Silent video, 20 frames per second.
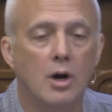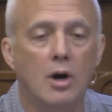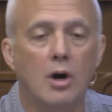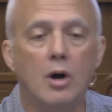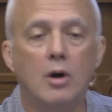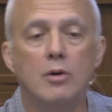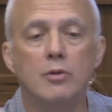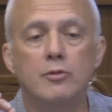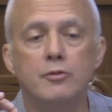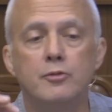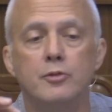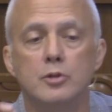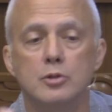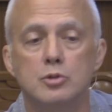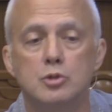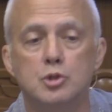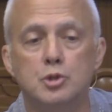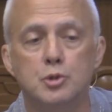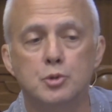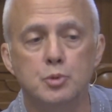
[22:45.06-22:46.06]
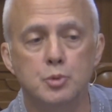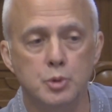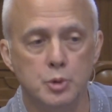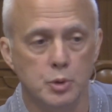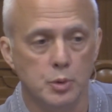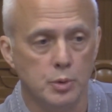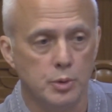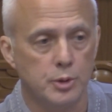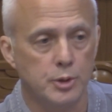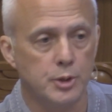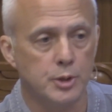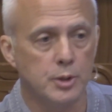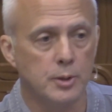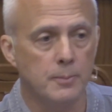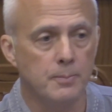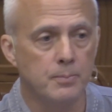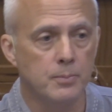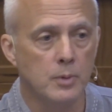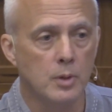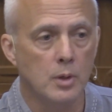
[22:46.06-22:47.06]
of truth.
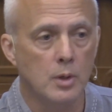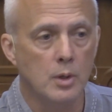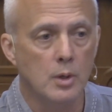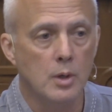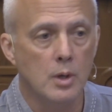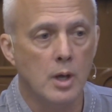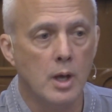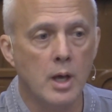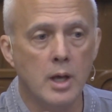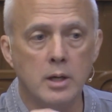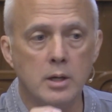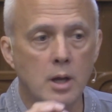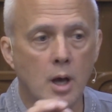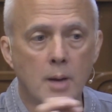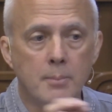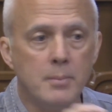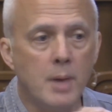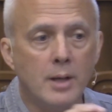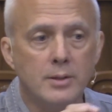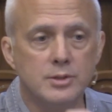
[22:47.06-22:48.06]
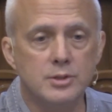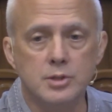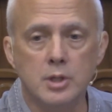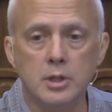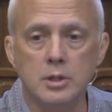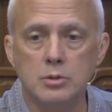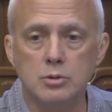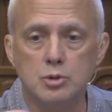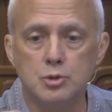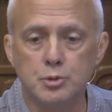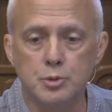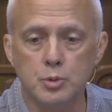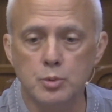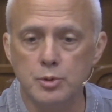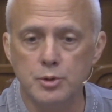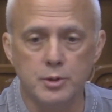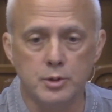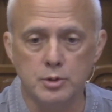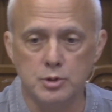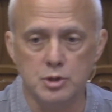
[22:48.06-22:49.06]
And I'm not saying
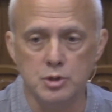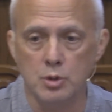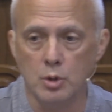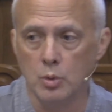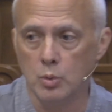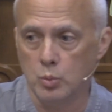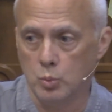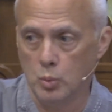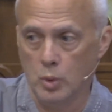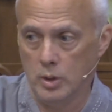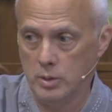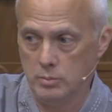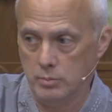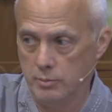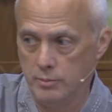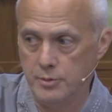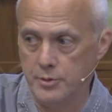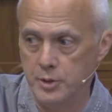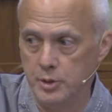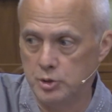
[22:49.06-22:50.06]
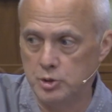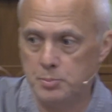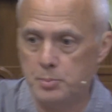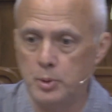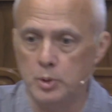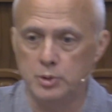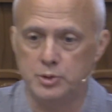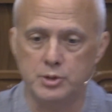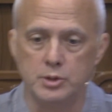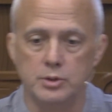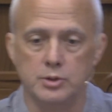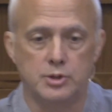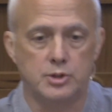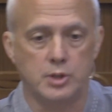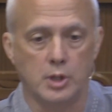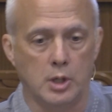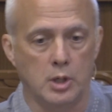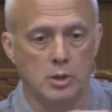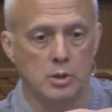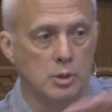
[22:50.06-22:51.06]
truth is, what this person
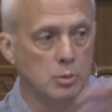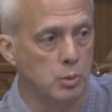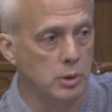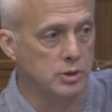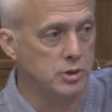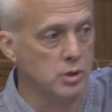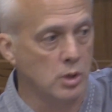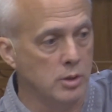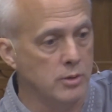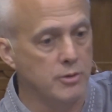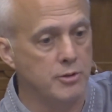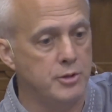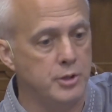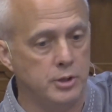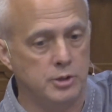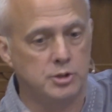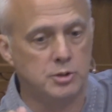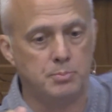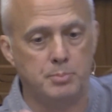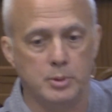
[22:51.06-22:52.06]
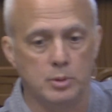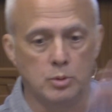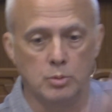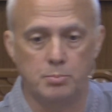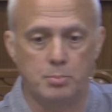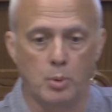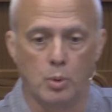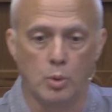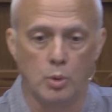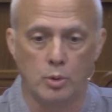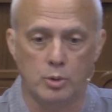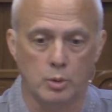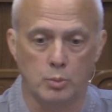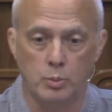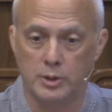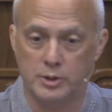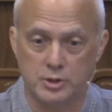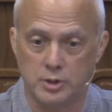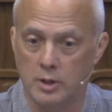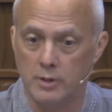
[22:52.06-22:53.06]
said or what's on this billboard or
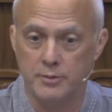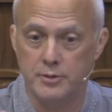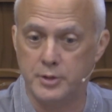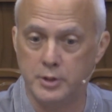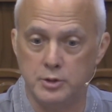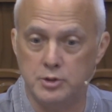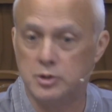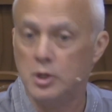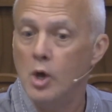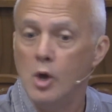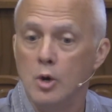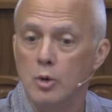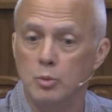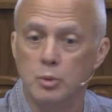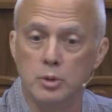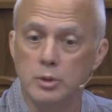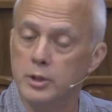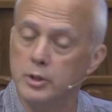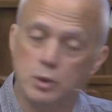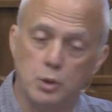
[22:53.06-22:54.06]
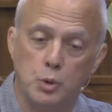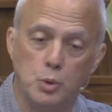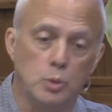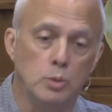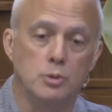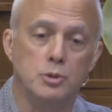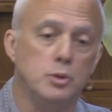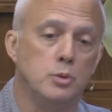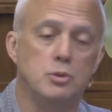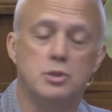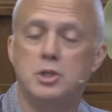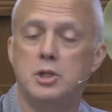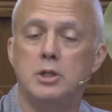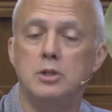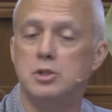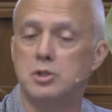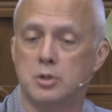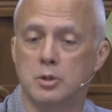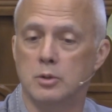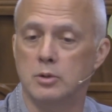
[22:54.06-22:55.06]
what's on this really cool new
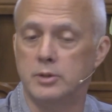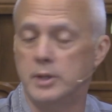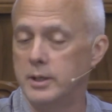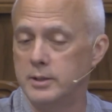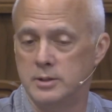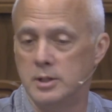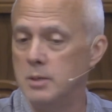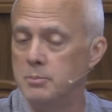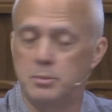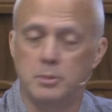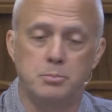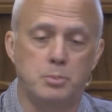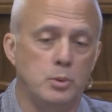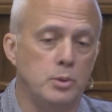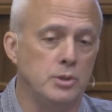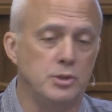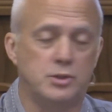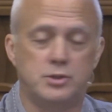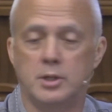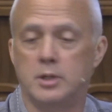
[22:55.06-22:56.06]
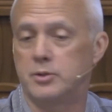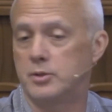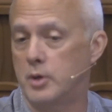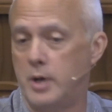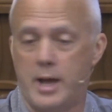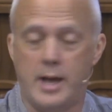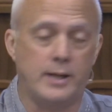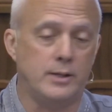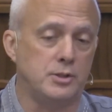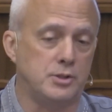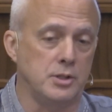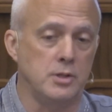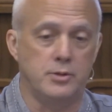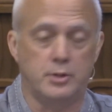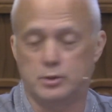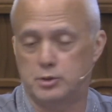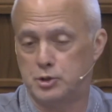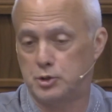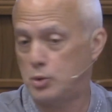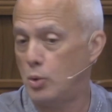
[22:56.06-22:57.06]
t-shirt that Temple Buddhist Center has in their
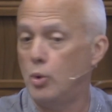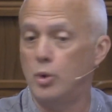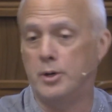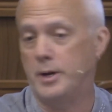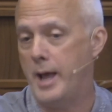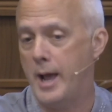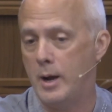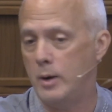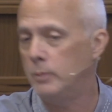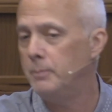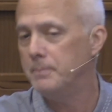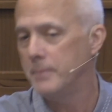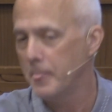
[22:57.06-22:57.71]
store now.